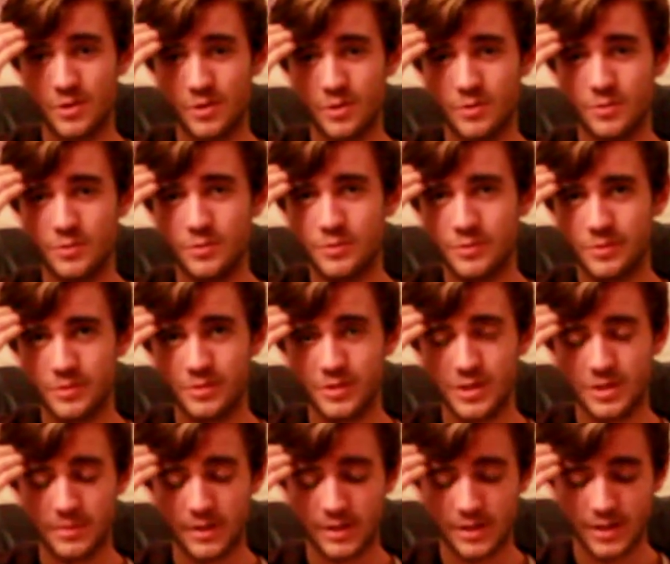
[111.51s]
who you
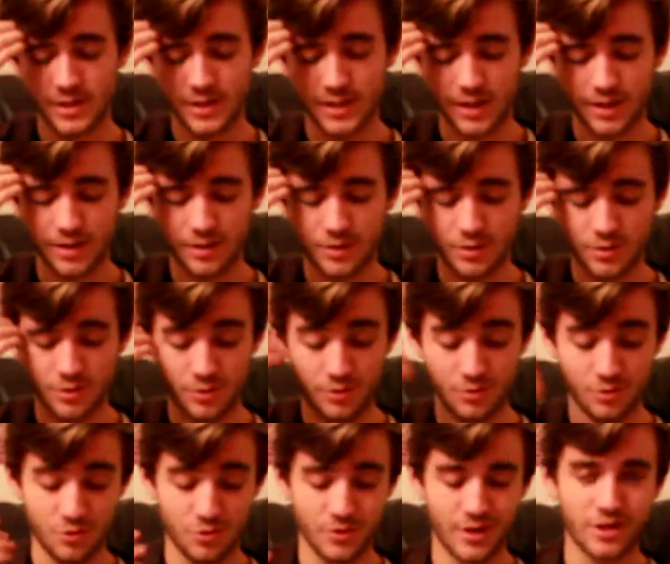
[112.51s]
expect to see it and who
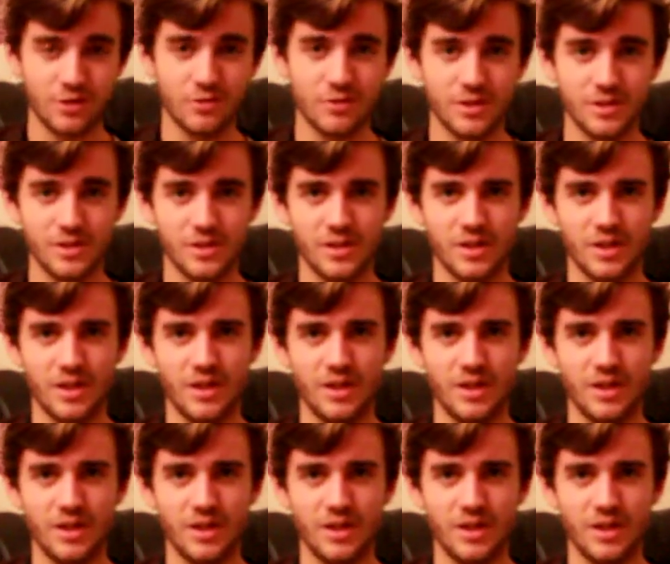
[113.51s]
the director is.